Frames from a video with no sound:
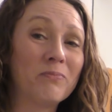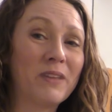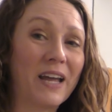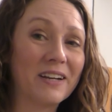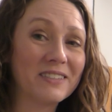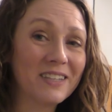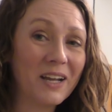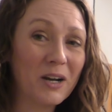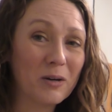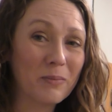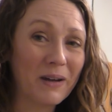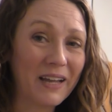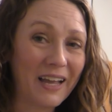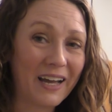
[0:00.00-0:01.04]
That is the
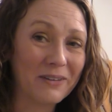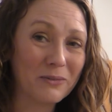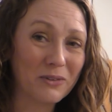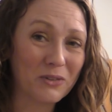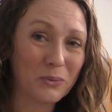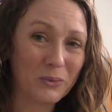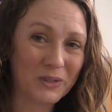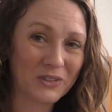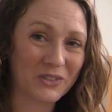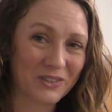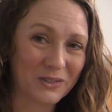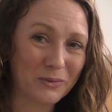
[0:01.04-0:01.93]
help I had with the Wizard.